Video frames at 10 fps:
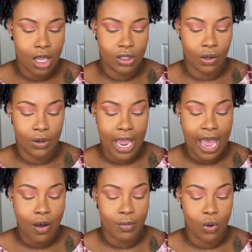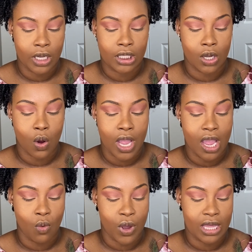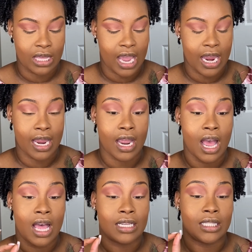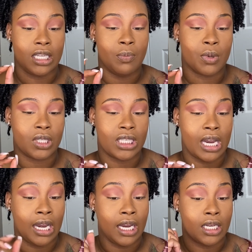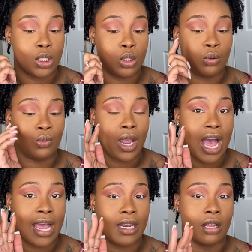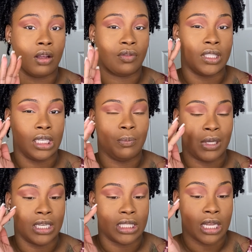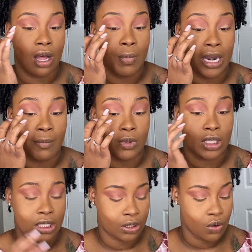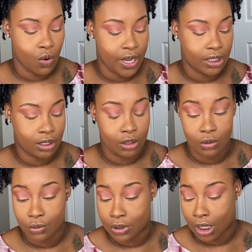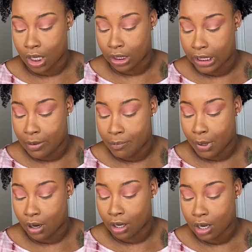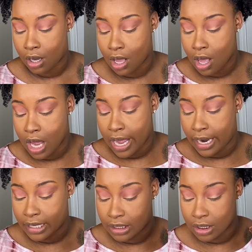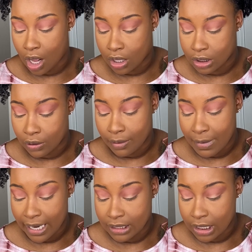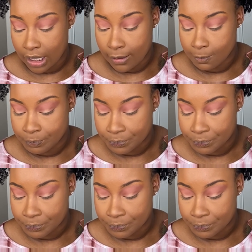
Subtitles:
So now I'm going to go in with a deeper shade to kind of deepen this up, and I'm just going to use the color Embark, and this is also a MAC shade.